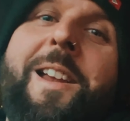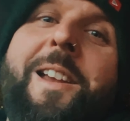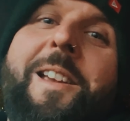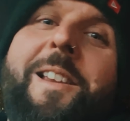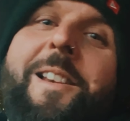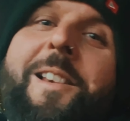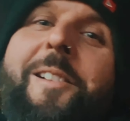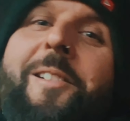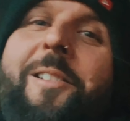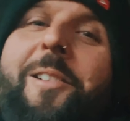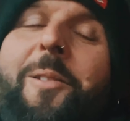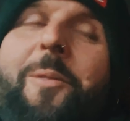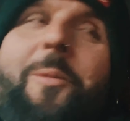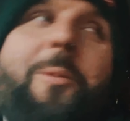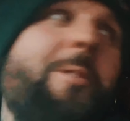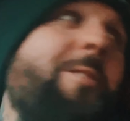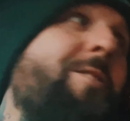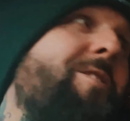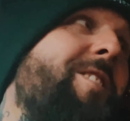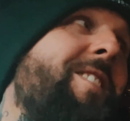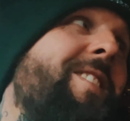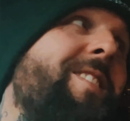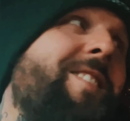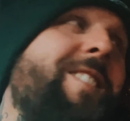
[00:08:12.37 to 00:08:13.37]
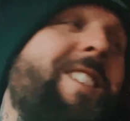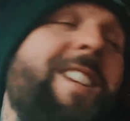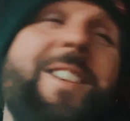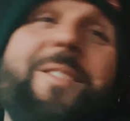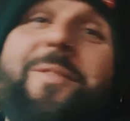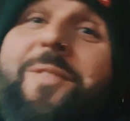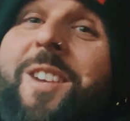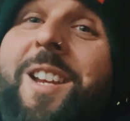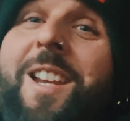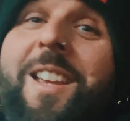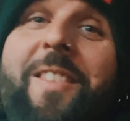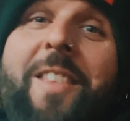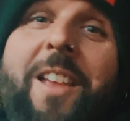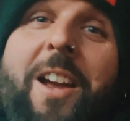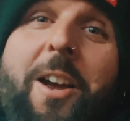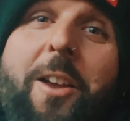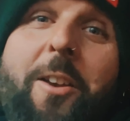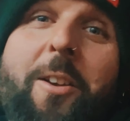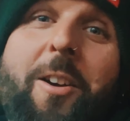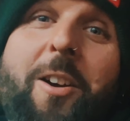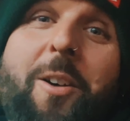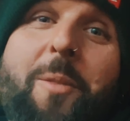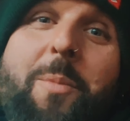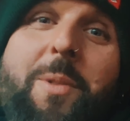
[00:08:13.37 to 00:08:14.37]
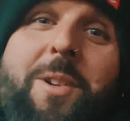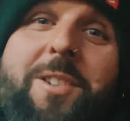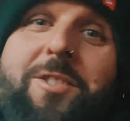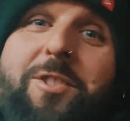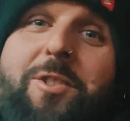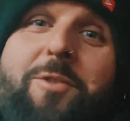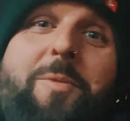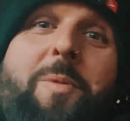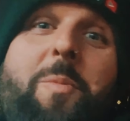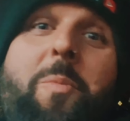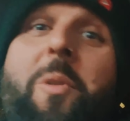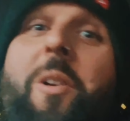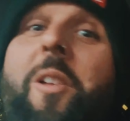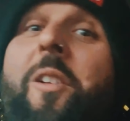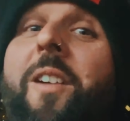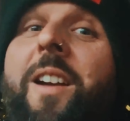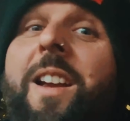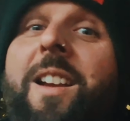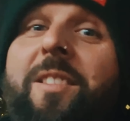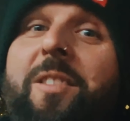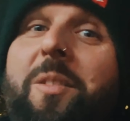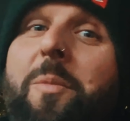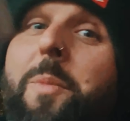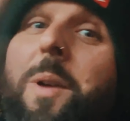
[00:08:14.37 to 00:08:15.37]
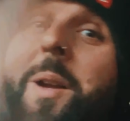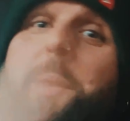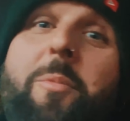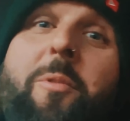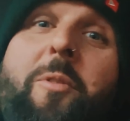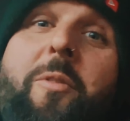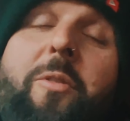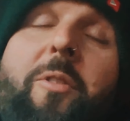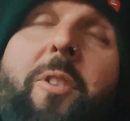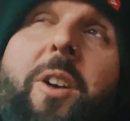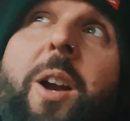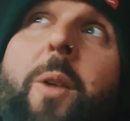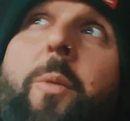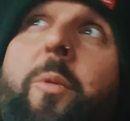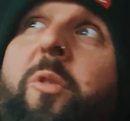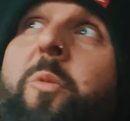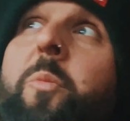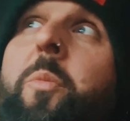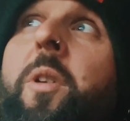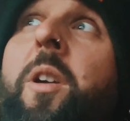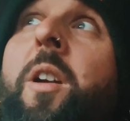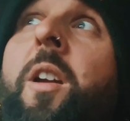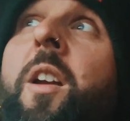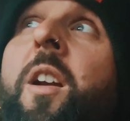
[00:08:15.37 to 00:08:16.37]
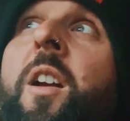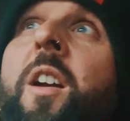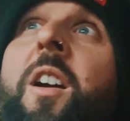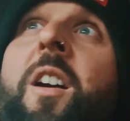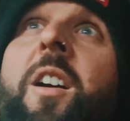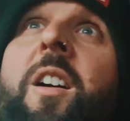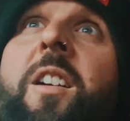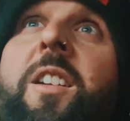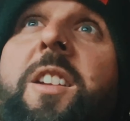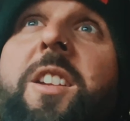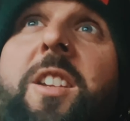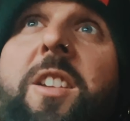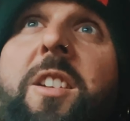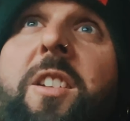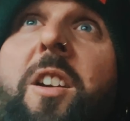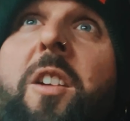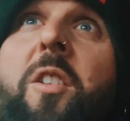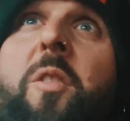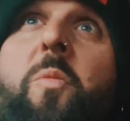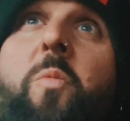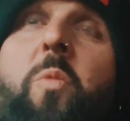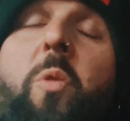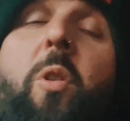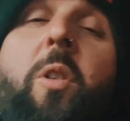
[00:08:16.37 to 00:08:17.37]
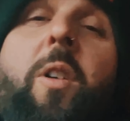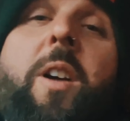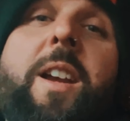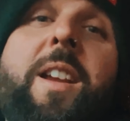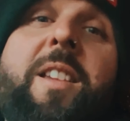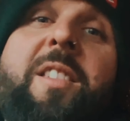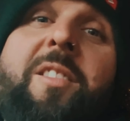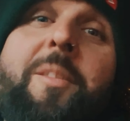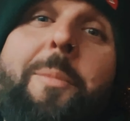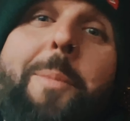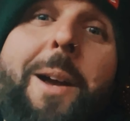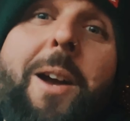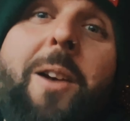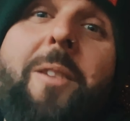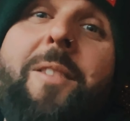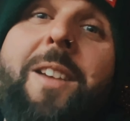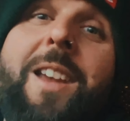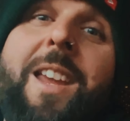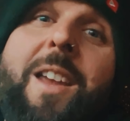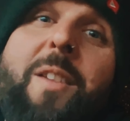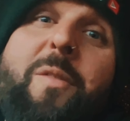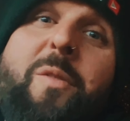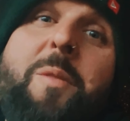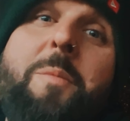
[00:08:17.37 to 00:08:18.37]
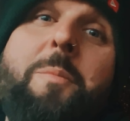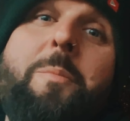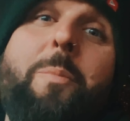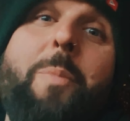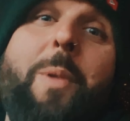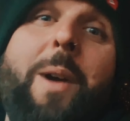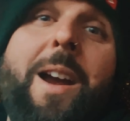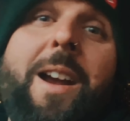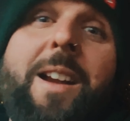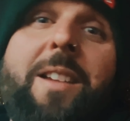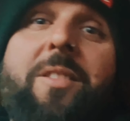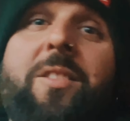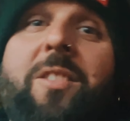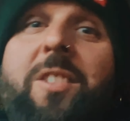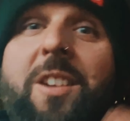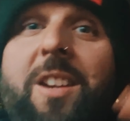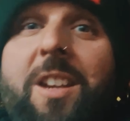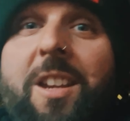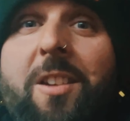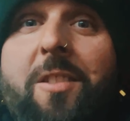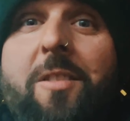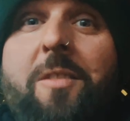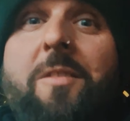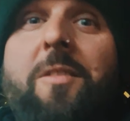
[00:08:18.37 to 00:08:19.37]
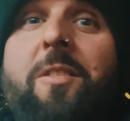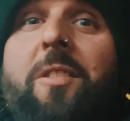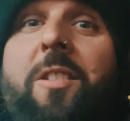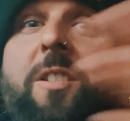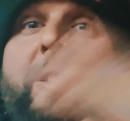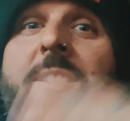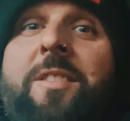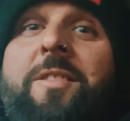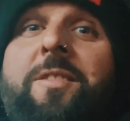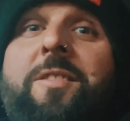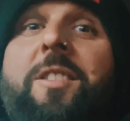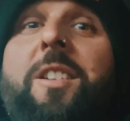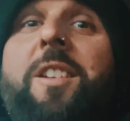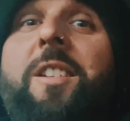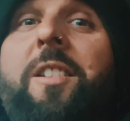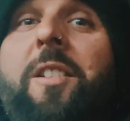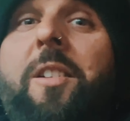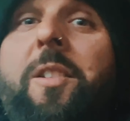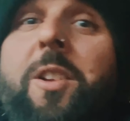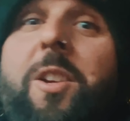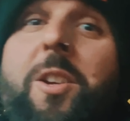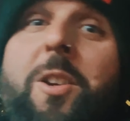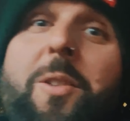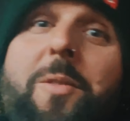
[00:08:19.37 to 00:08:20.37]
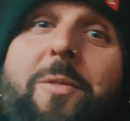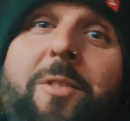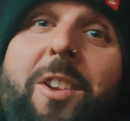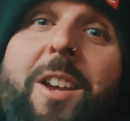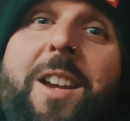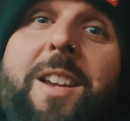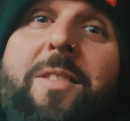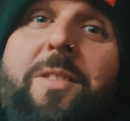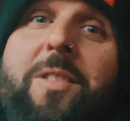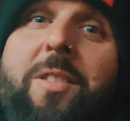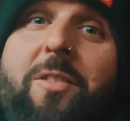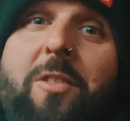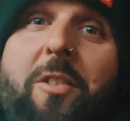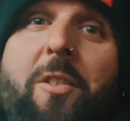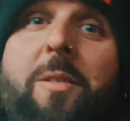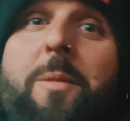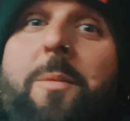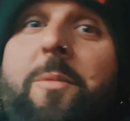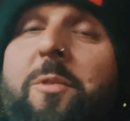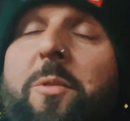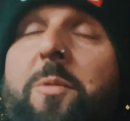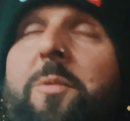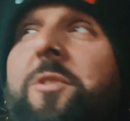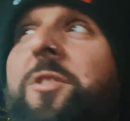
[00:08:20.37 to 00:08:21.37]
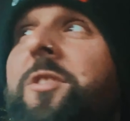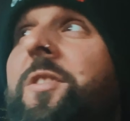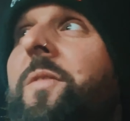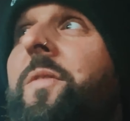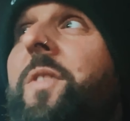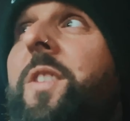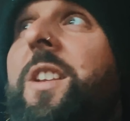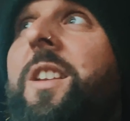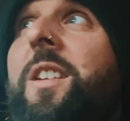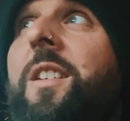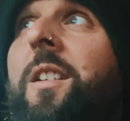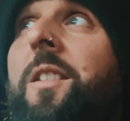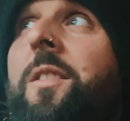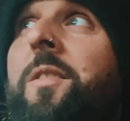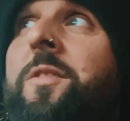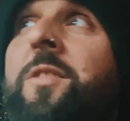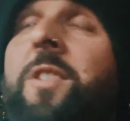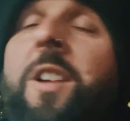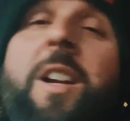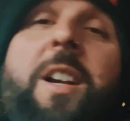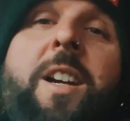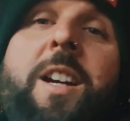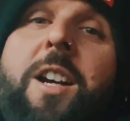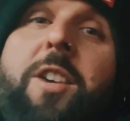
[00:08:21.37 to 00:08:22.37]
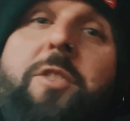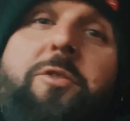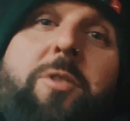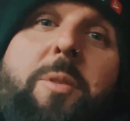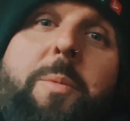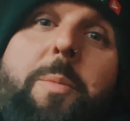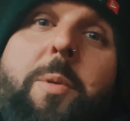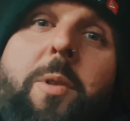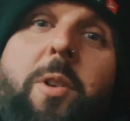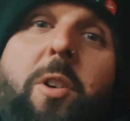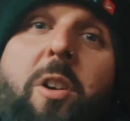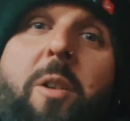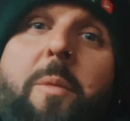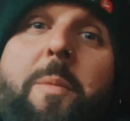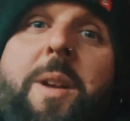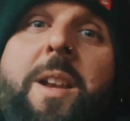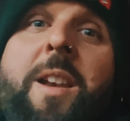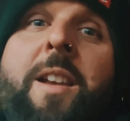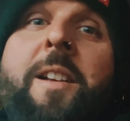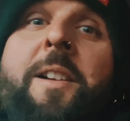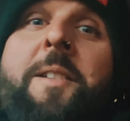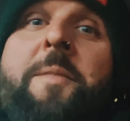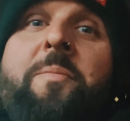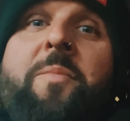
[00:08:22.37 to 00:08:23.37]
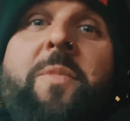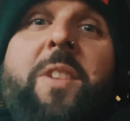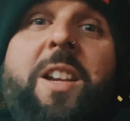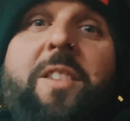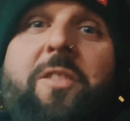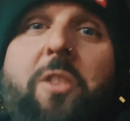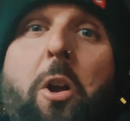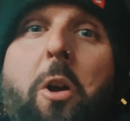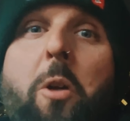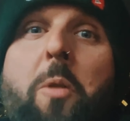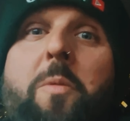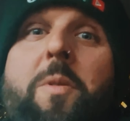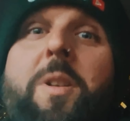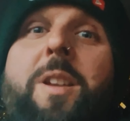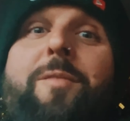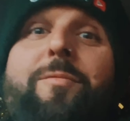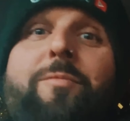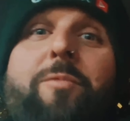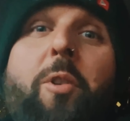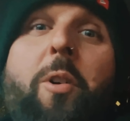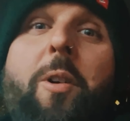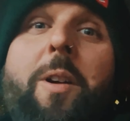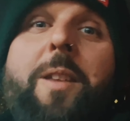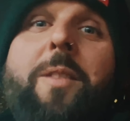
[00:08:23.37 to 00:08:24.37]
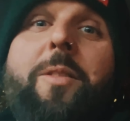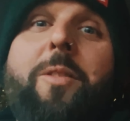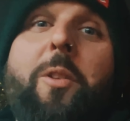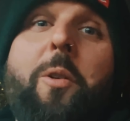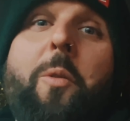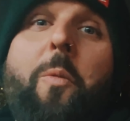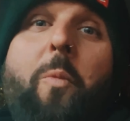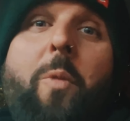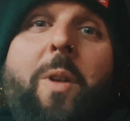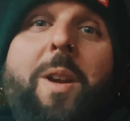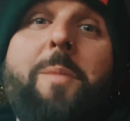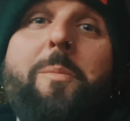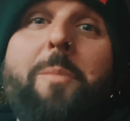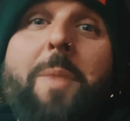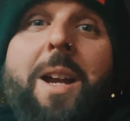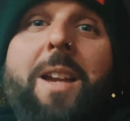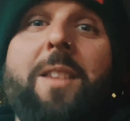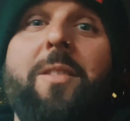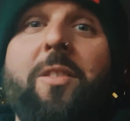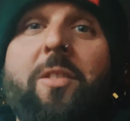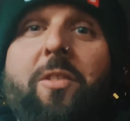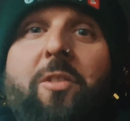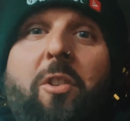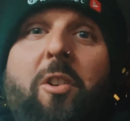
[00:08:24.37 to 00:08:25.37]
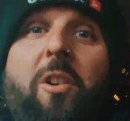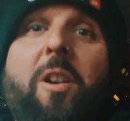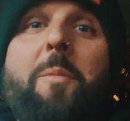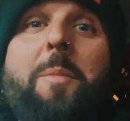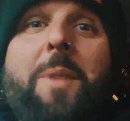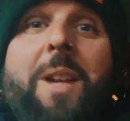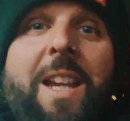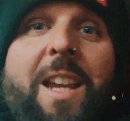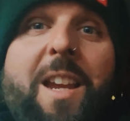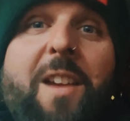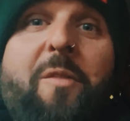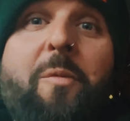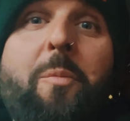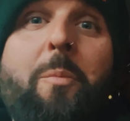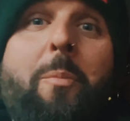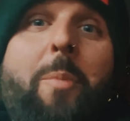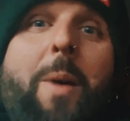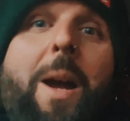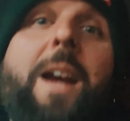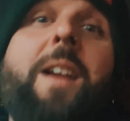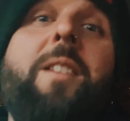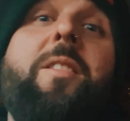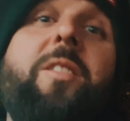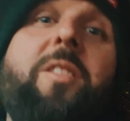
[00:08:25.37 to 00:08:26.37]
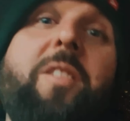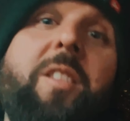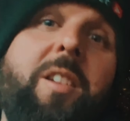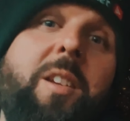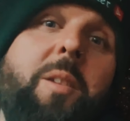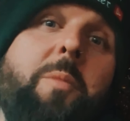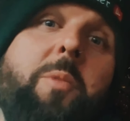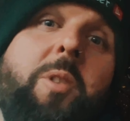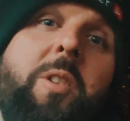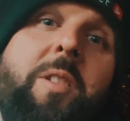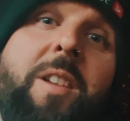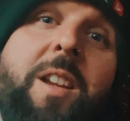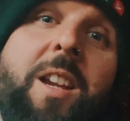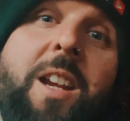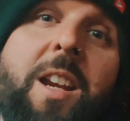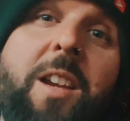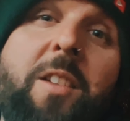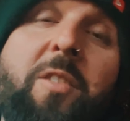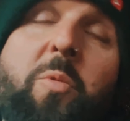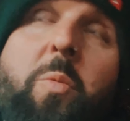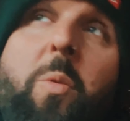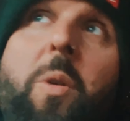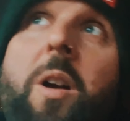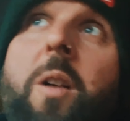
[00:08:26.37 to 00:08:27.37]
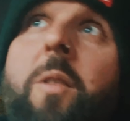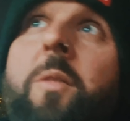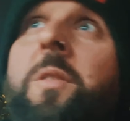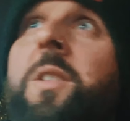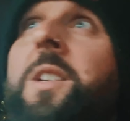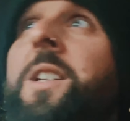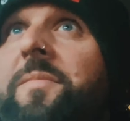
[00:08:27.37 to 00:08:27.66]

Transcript: be like watching tv and that and i'll be just replying to people for hours but you know what it's about giving back to you guys you know you take the time to watch the videos and drop a comment it's only right that we make the time and give back to the community as well